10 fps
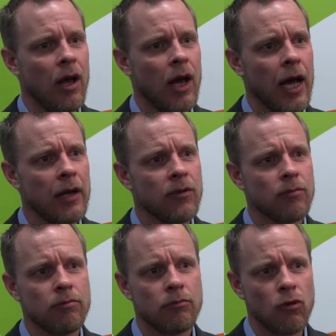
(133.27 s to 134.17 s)

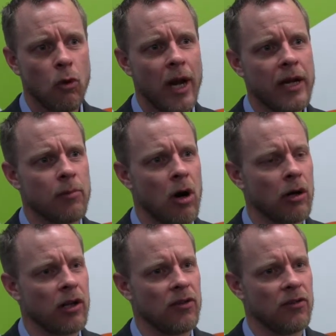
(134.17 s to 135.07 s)
And the way the
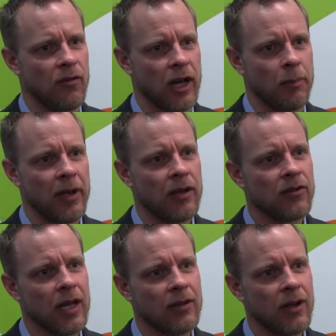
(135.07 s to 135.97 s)
market is developing is
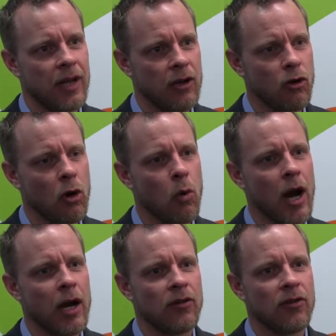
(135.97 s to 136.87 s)
that it
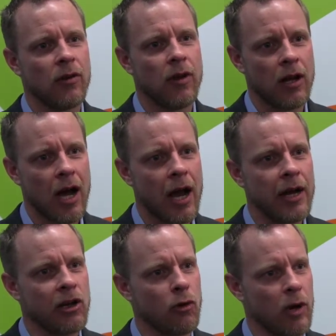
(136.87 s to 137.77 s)
requires a
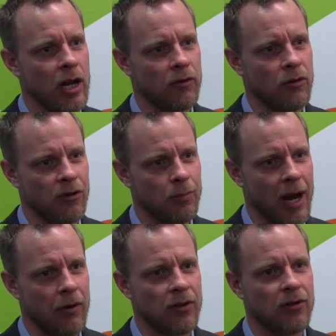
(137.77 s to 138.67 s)
higher degree of
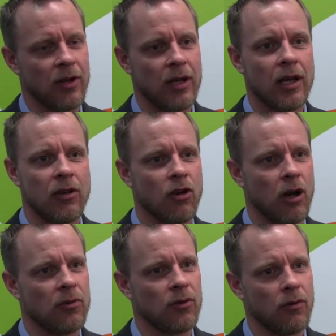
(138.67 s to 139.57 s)
transparency in
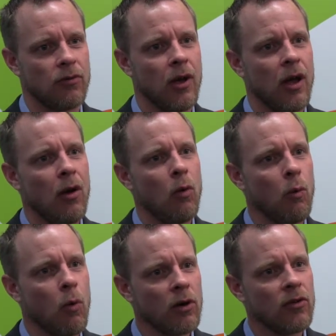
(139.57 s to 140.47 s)
terms of
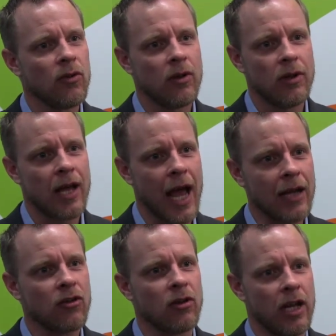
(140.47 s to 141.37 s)
what
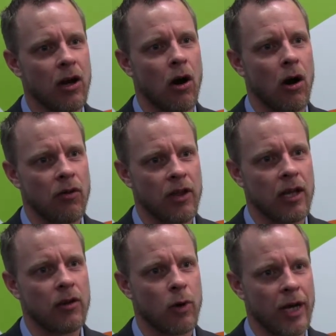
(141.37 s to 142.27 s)
actually are
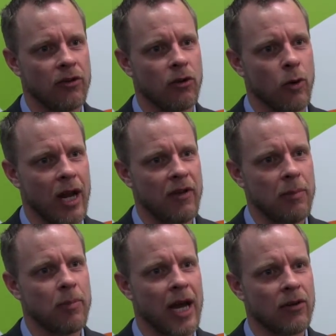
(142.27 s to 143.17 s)
the cradle-to-grave
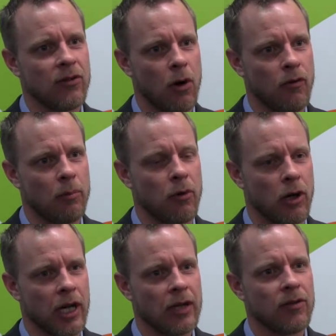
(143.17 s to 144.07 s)
impacts of a
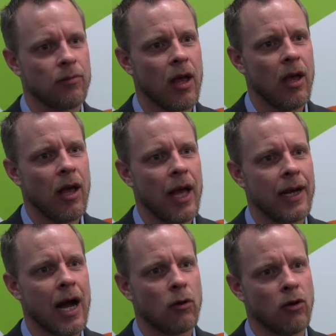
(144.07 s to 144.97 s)
product
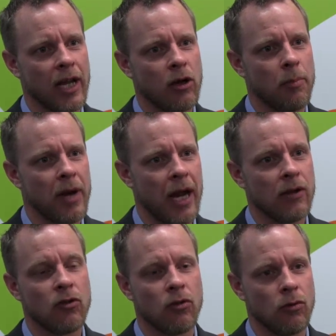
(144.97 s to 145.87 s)
and how do they
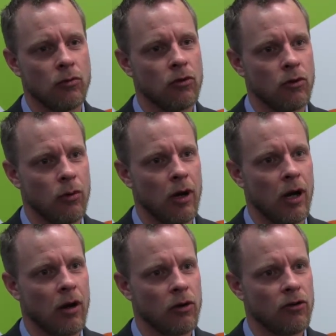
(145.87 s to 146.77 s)
compare to
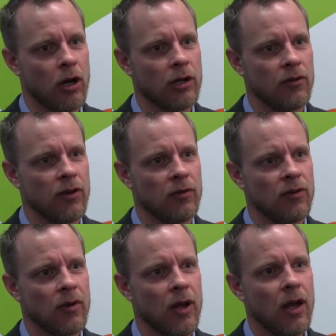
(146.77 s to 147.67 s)

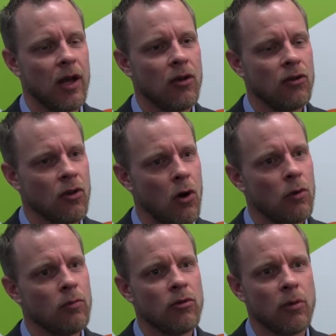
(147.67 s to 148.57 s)
alternatives.
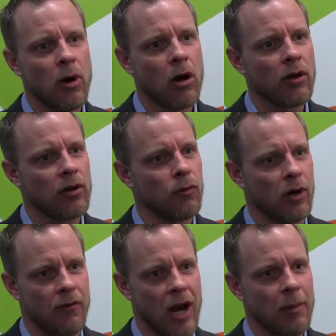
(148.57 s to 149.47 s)
So the market
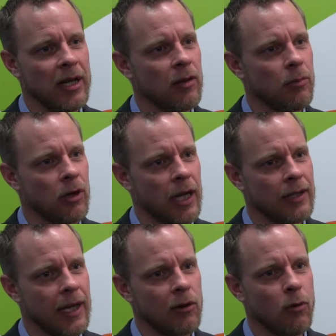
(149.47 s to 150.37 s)
for environmental
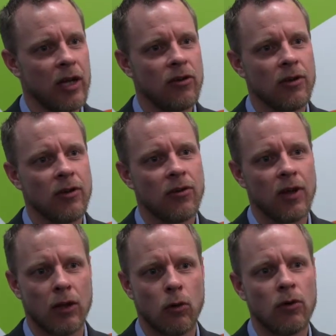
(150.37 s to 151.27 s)
product declarations
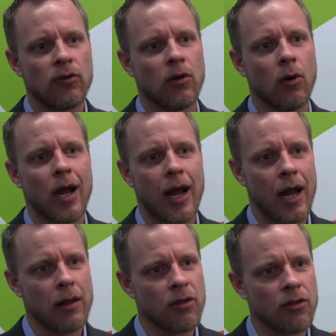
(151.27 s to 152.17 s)
and also
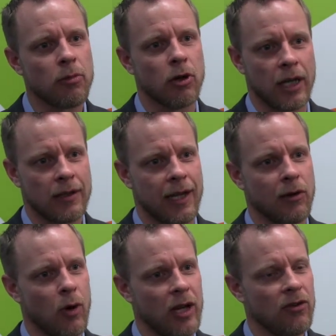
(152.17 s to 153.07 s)
health product
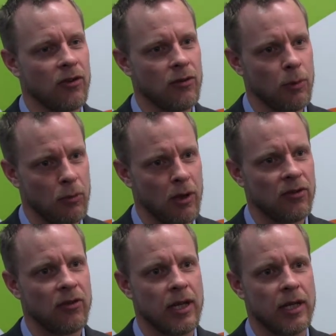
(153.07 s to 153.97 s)
declarations, which we are
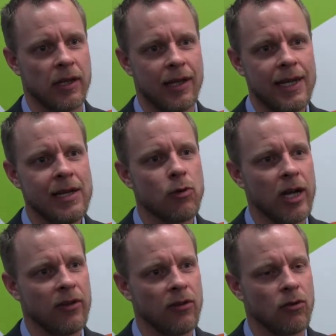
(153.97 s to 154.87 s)
seeing in the LEED
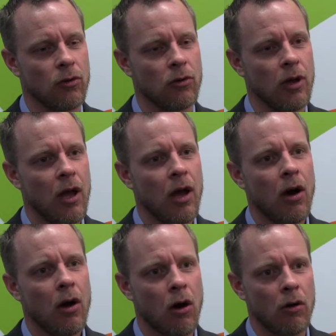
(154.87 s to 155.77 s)
rating tool,
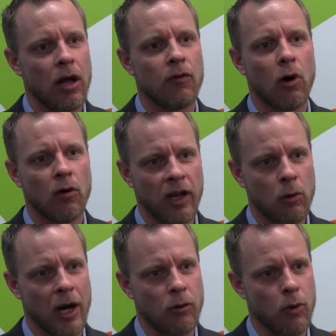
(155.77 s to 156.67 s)
are evolving
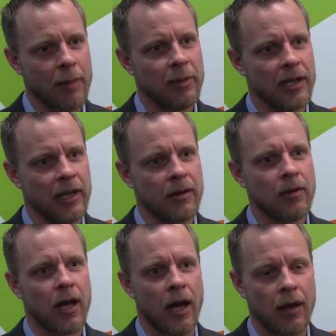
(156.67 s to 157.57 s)
quite rapidly
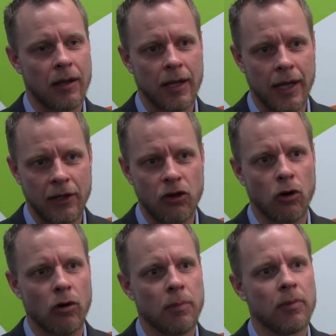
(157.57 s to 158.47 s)
in
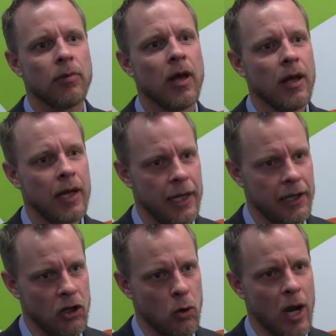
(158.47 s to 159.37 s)
Europe, in
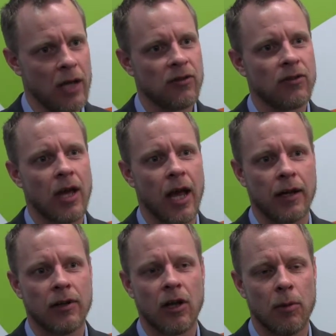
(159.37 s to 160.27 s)
the US,
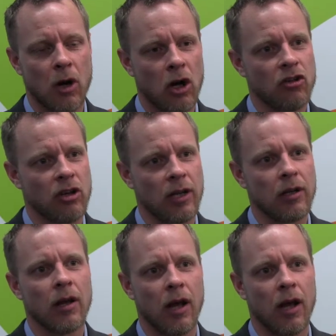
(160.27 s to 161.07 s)
and emerging